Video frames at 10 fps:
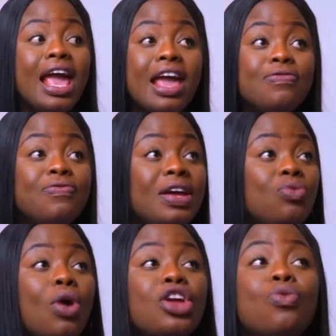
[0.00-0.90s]

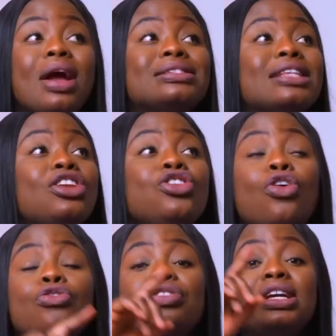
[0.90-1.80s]
even when you're extending
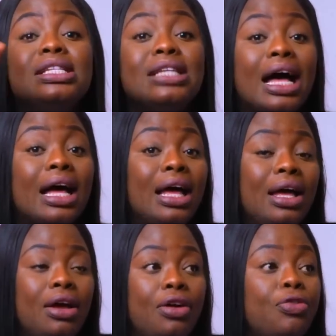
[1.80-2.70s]
your visa
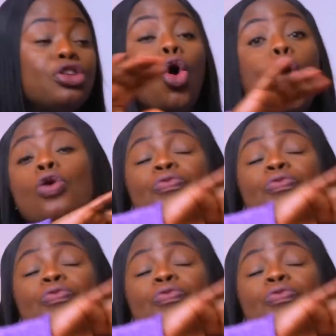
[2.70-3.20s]
for the whole